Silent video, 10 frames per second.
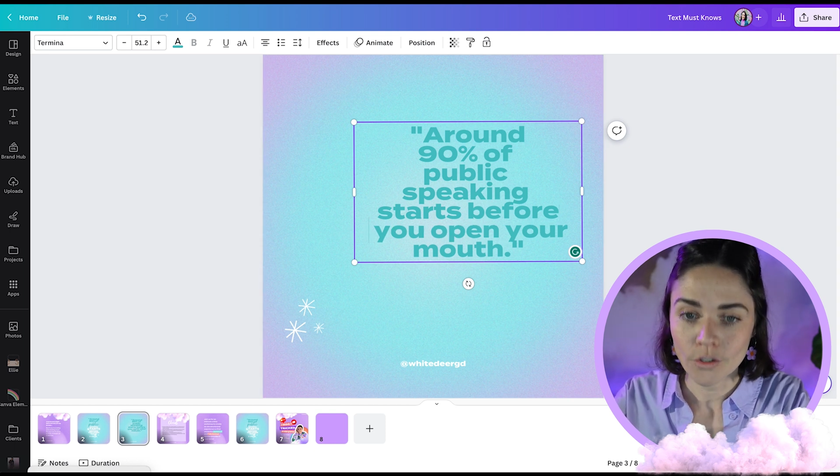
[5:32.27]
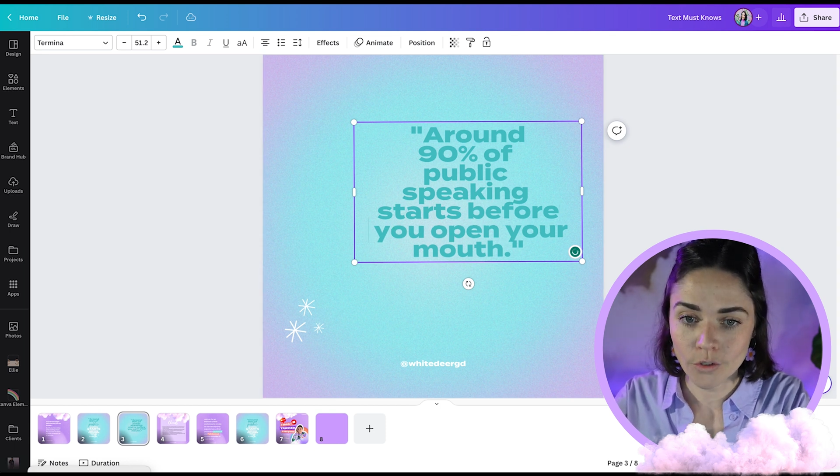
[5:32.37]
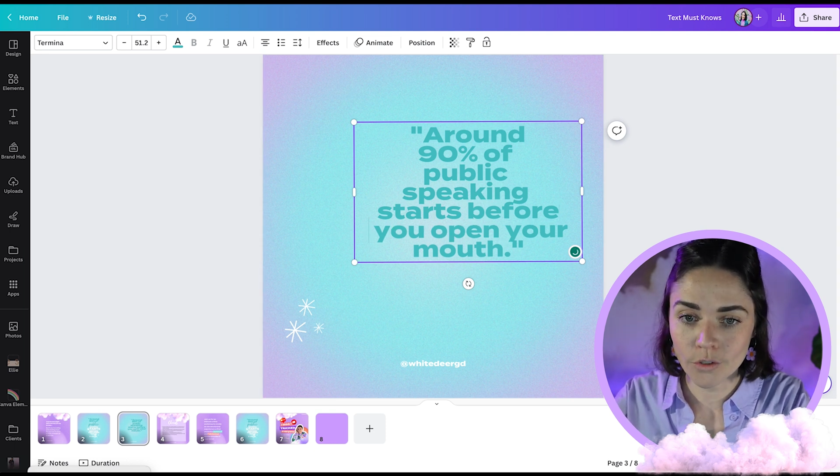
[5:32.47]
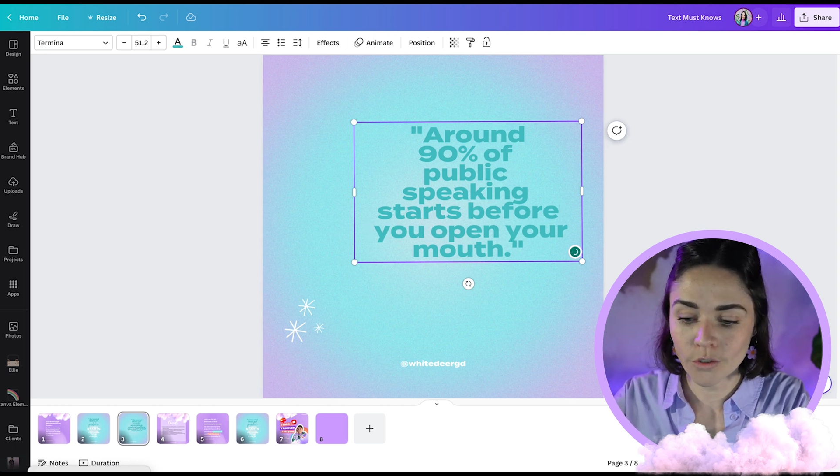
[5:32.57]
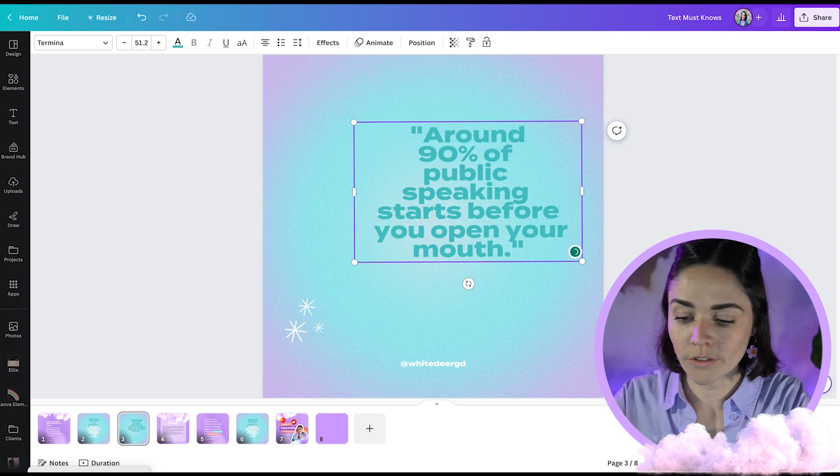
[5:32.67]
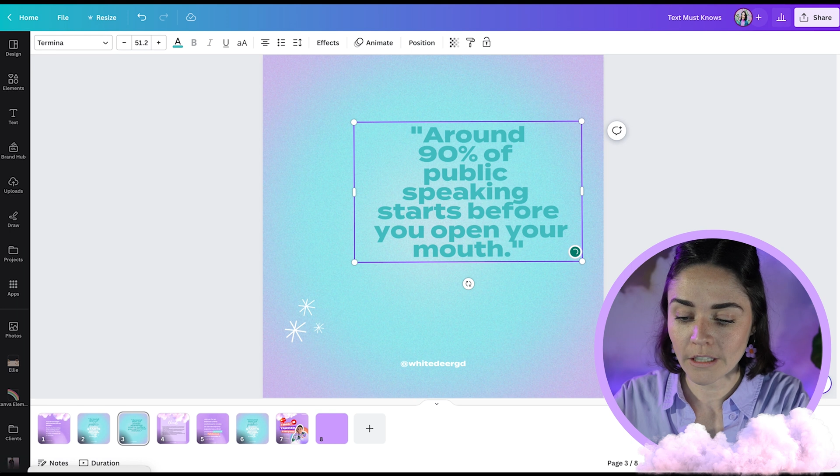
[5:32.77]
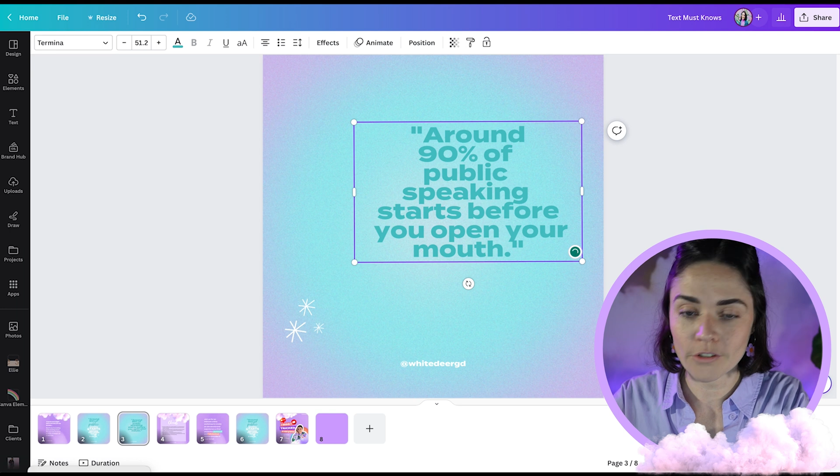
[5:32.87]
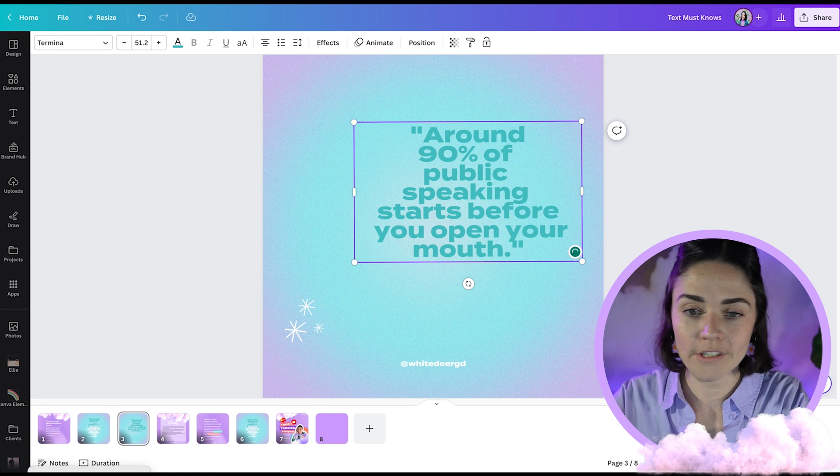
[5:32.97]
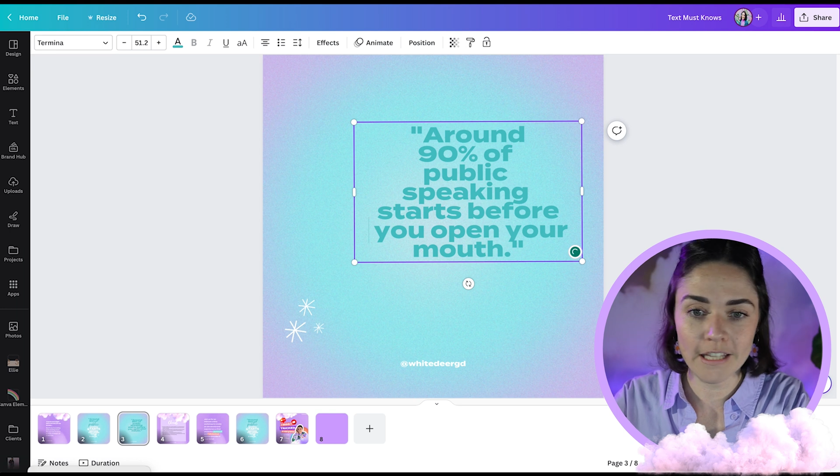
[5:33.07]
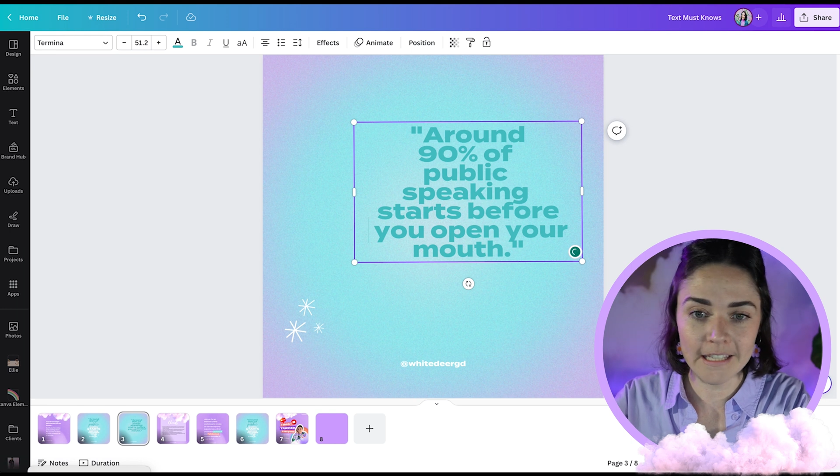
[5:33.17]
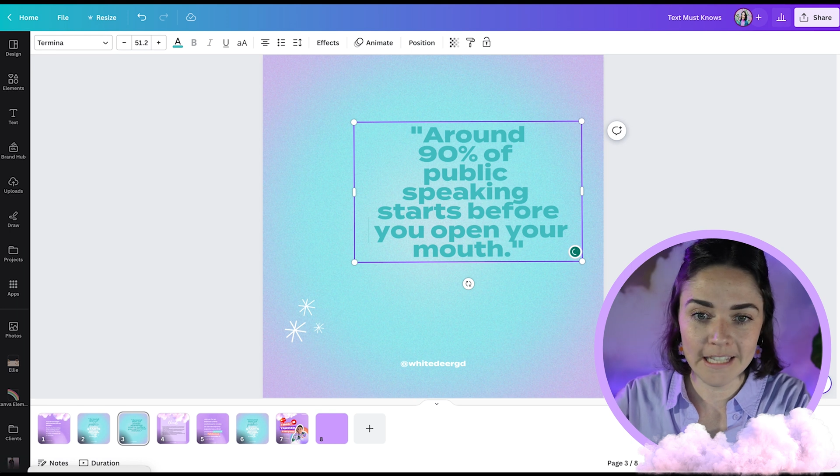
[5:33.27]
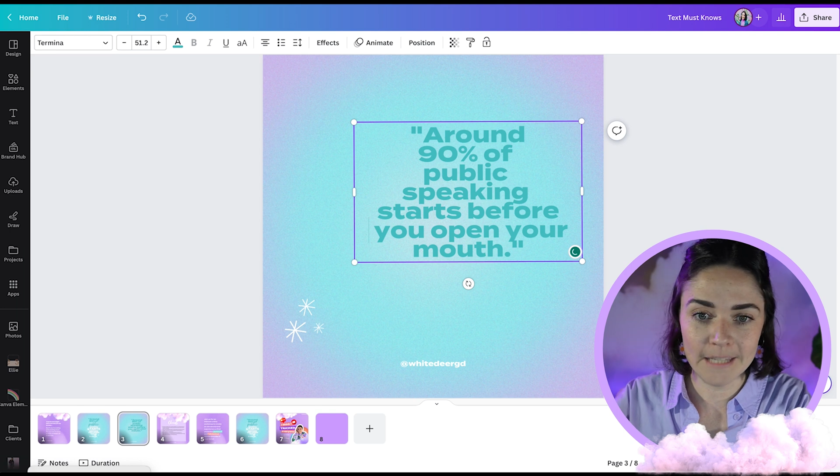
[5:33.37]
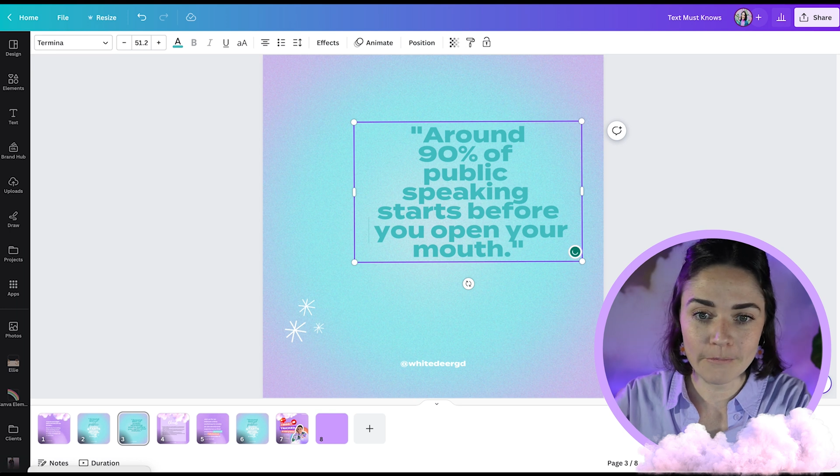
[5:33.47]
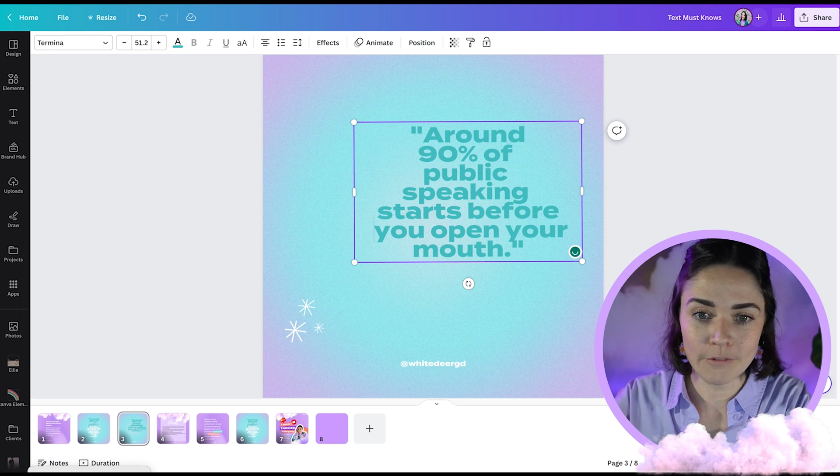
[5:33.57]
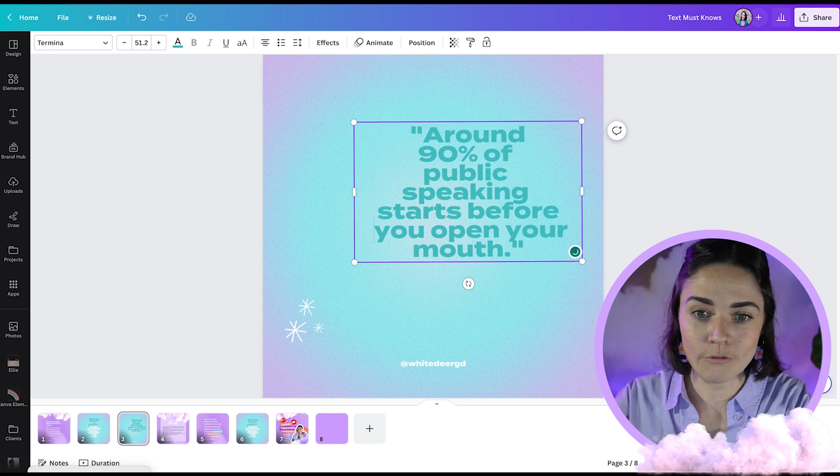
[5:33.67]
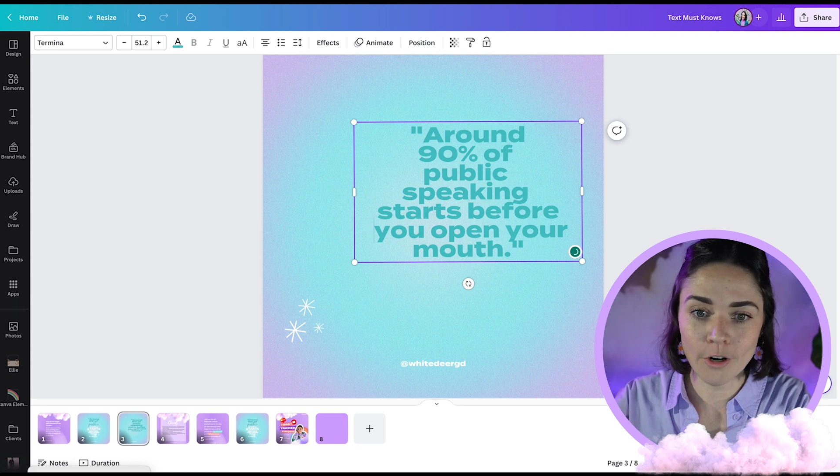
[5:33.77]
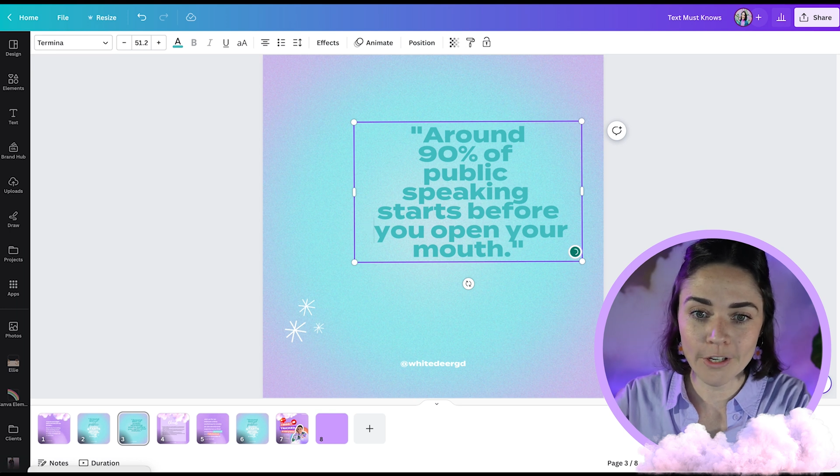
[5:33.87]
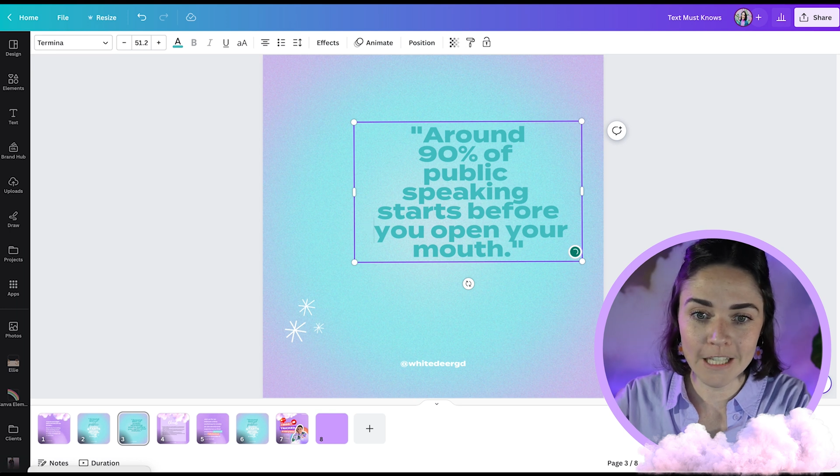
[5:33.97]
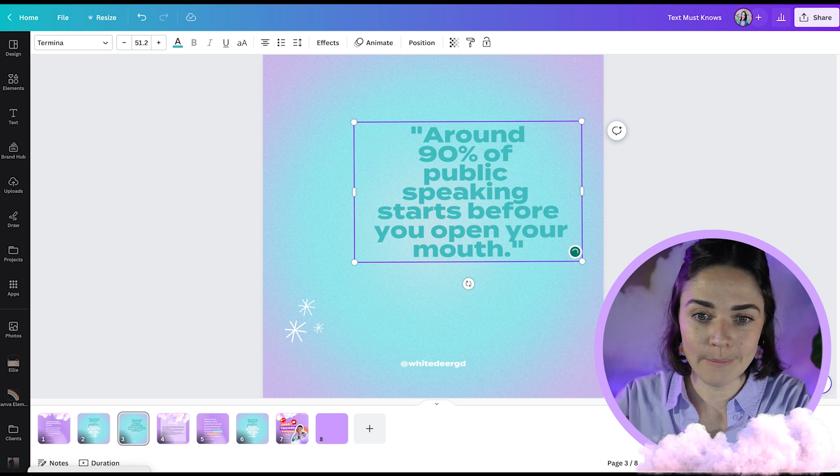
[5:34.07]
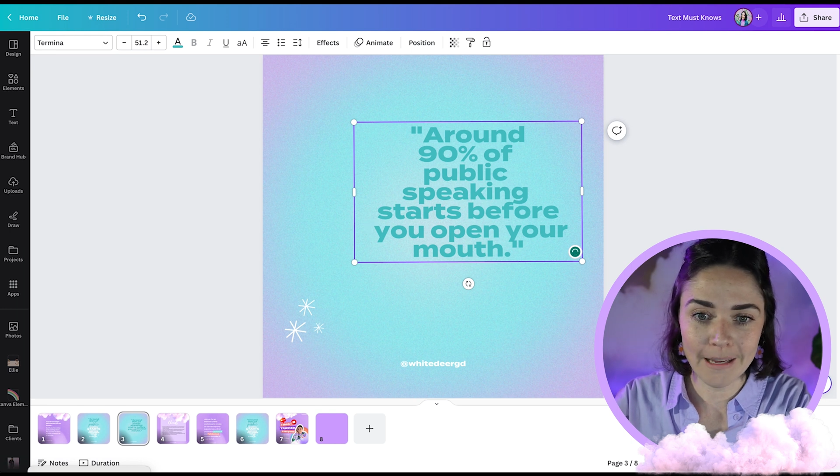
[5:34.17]
U, and you'll see there's this
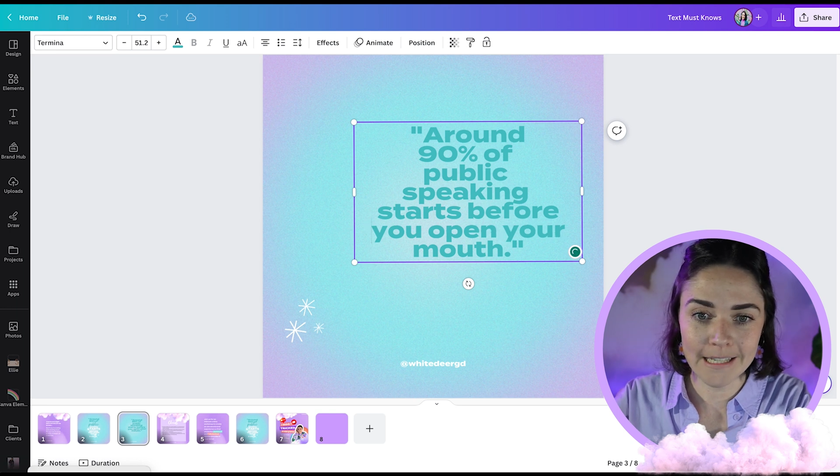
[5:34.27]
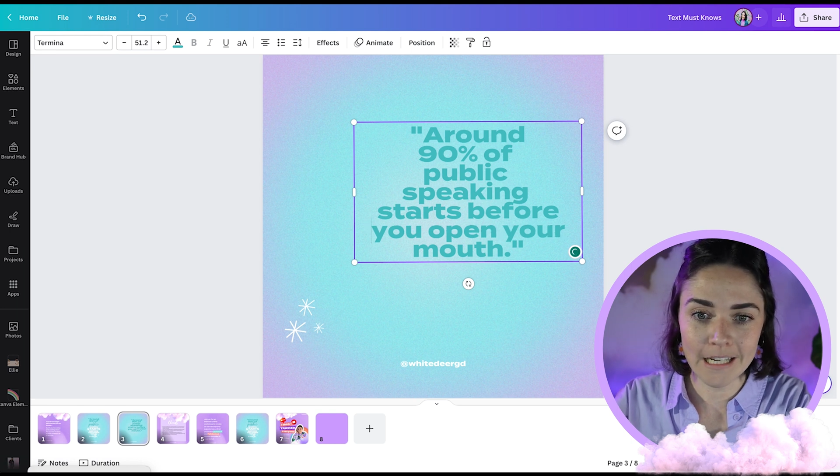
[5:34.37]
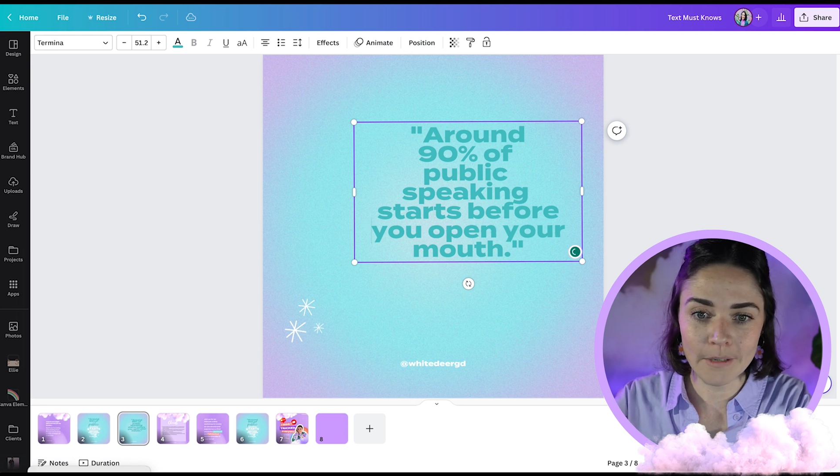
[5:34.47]
rogue space here.